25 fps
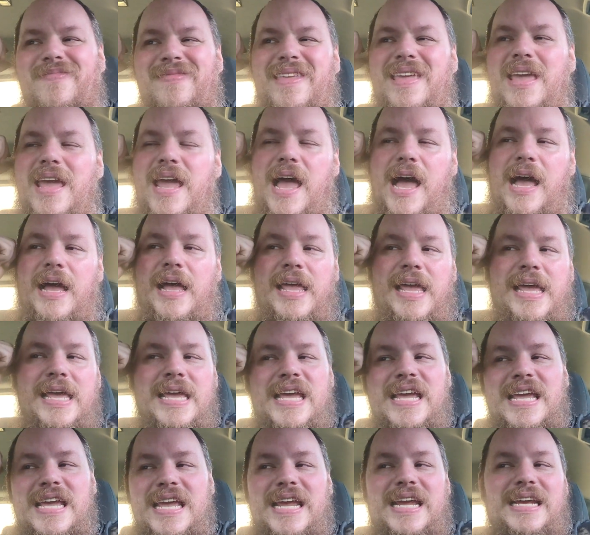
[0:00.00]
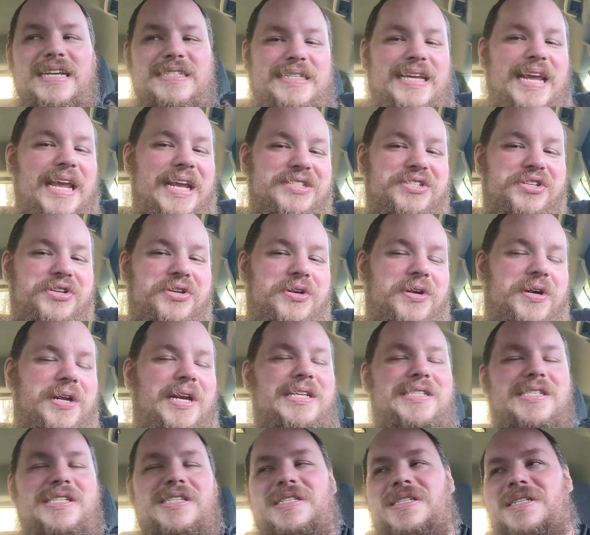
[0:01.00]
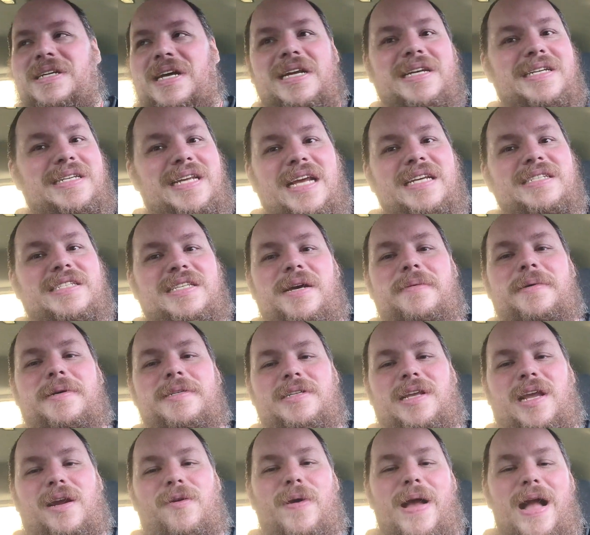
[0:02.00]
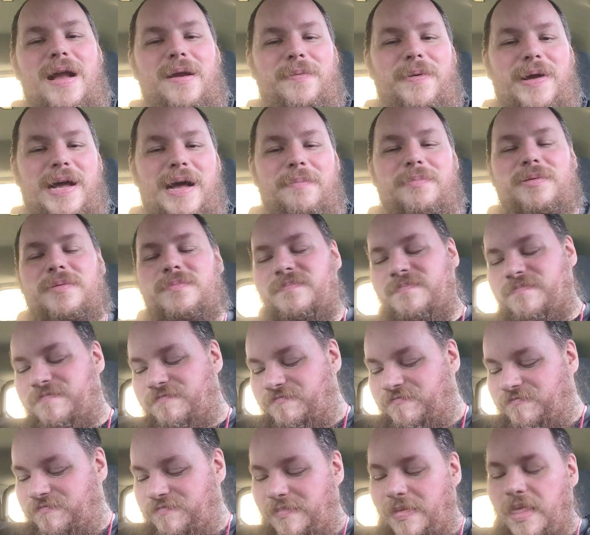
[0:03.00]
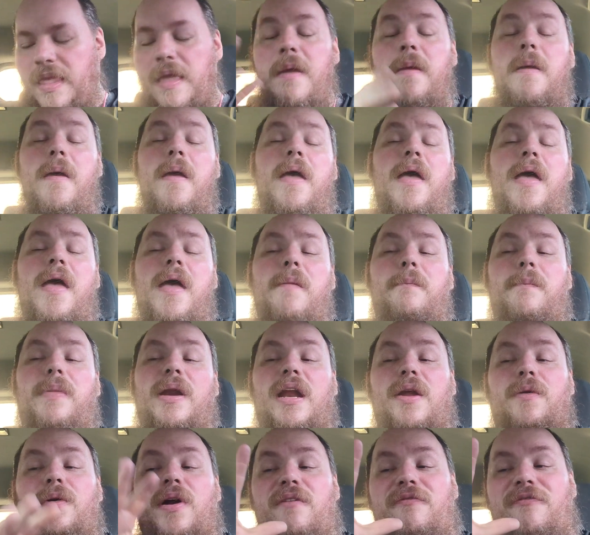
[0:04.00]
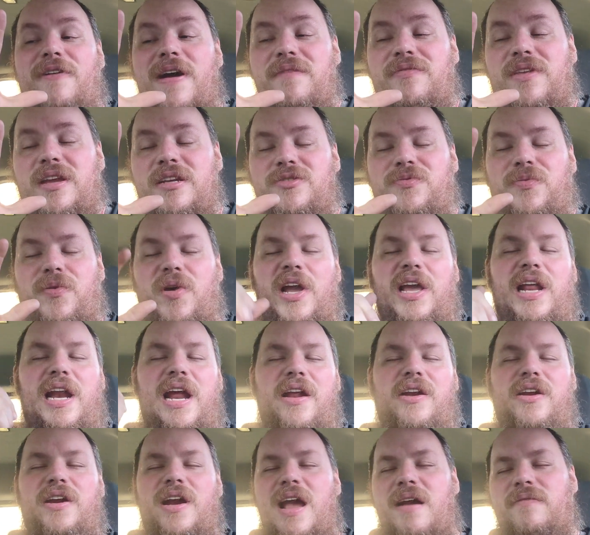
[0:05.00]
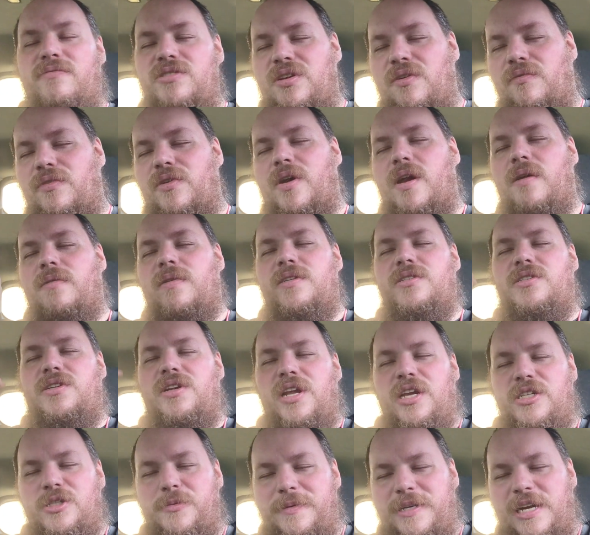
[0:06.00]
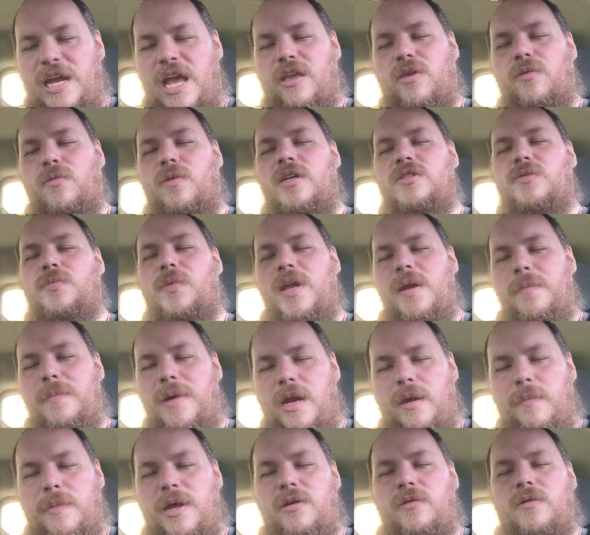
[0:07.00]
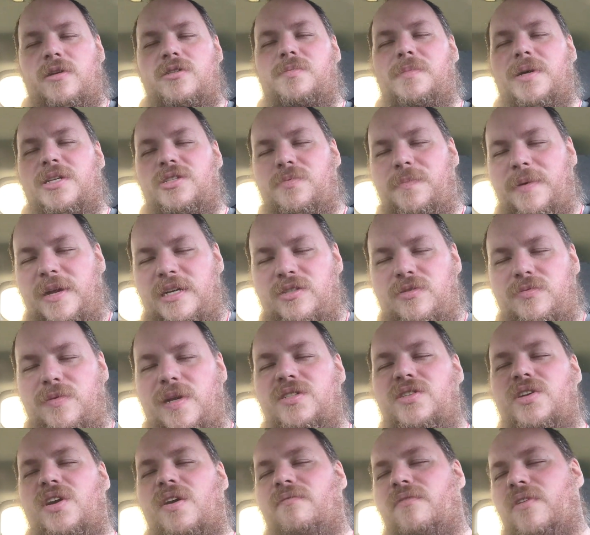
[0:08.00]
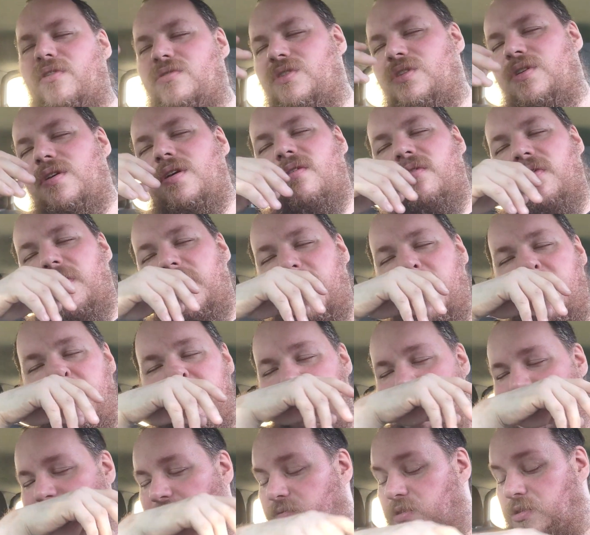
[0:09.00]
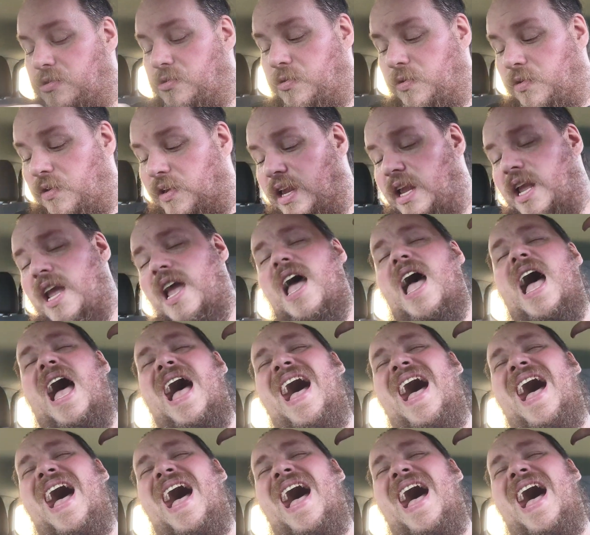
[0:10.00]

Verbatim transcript: yeah, it tastes good. It just doesn't taste that much like rocket pop. But anyway, five things before I get out of here. Have yourself a great rest of your day, spectacular rest week, monumental rest month, Spanish rest year, folks. You can go over there and have yourselves a truly